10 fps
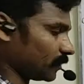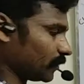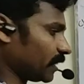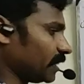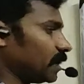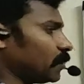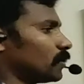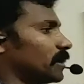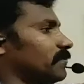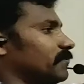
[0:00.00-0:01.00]
Okay,
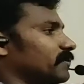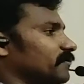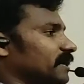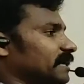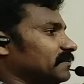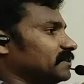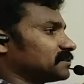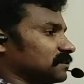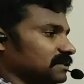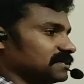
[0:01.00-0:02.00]
now if I leave this side,